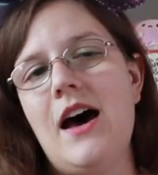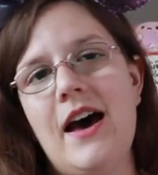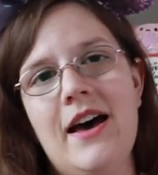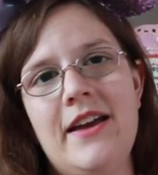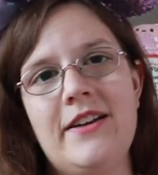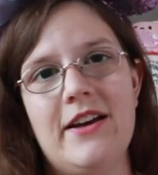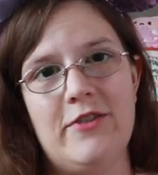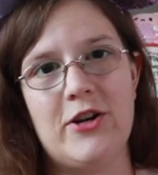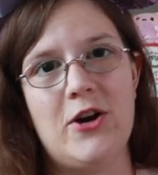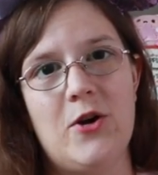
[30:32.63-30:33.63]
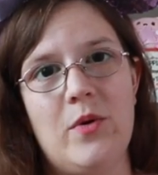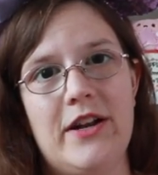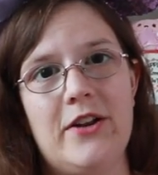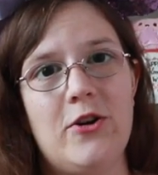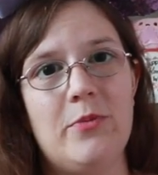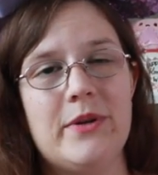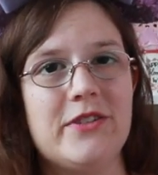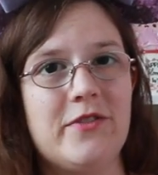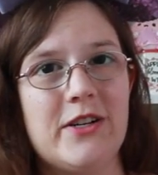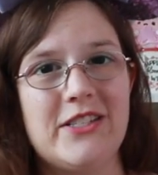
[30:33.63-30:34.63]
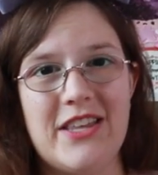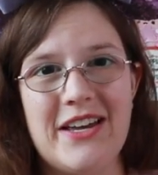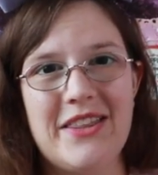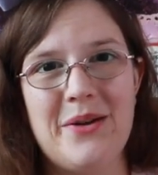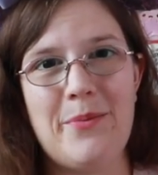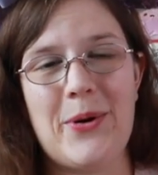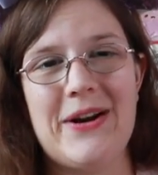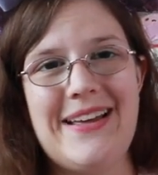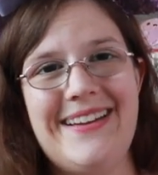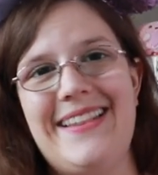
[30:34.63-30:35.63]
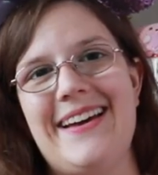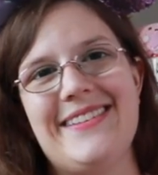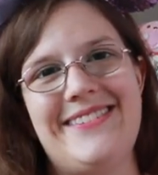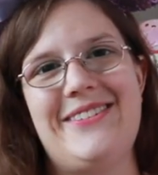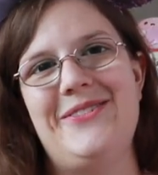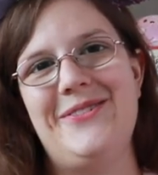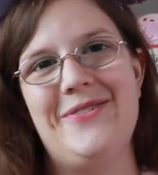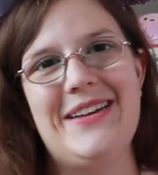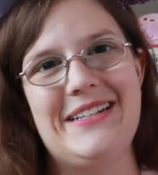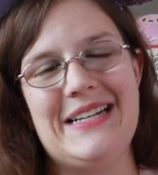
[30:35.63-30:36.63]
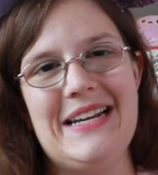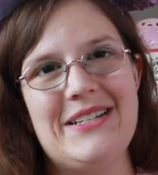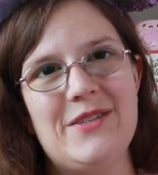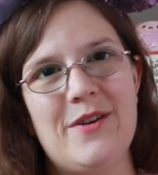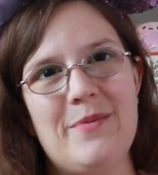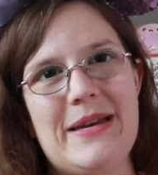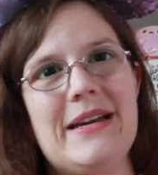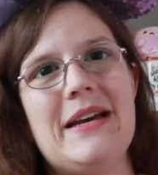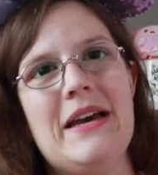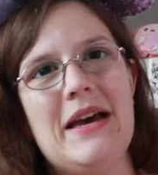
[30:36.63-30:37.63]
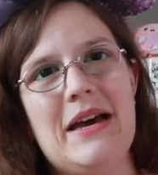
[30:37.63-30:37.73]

I never go when it opens first thing in the morning. That is too intense for me.